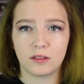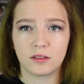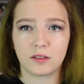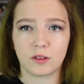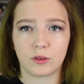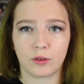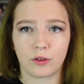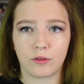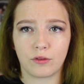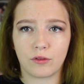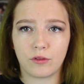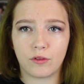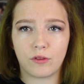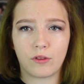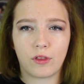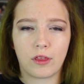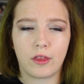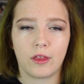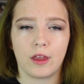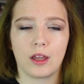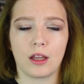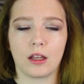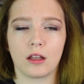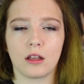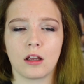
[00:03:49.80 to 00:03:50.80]
sort of
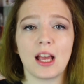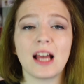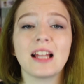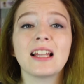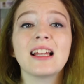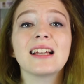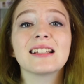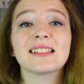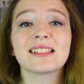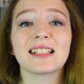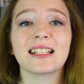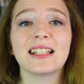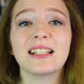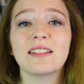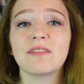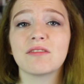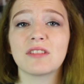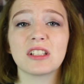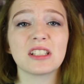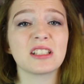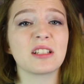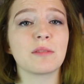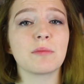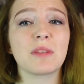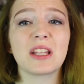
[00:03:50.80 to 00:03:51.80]
thing. And lastly,
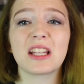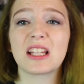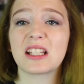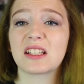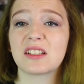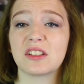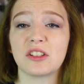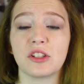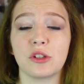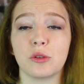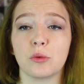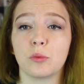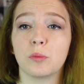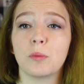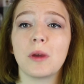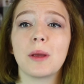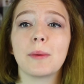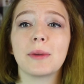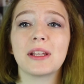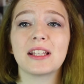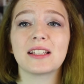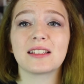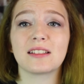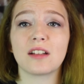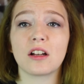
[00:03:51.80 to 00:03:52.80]
there's something that's new.
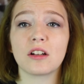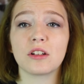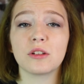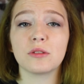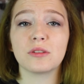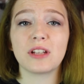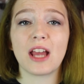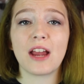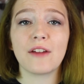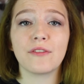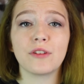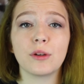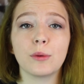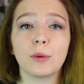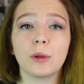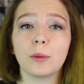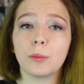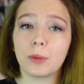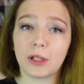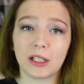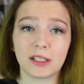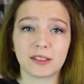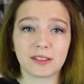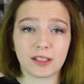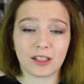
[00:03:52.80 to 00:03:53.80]
Maybe it's not new to
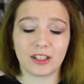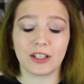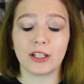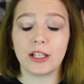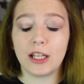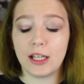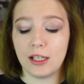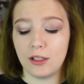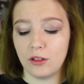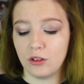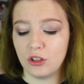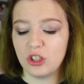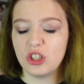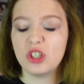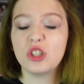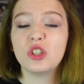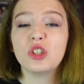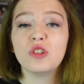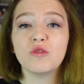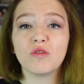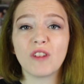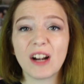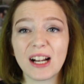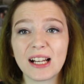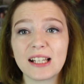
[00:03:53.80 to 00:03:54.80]
everyone, but it's certainly
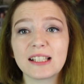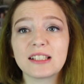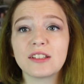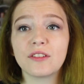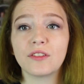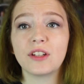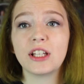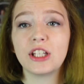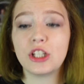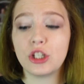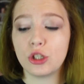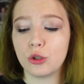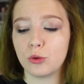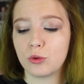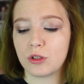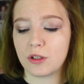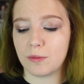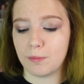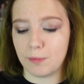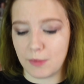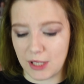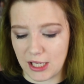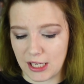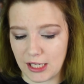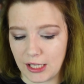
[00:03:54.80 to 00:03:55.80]
relatively new
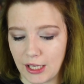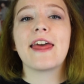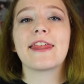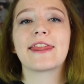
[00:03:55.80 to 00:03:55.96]
to me.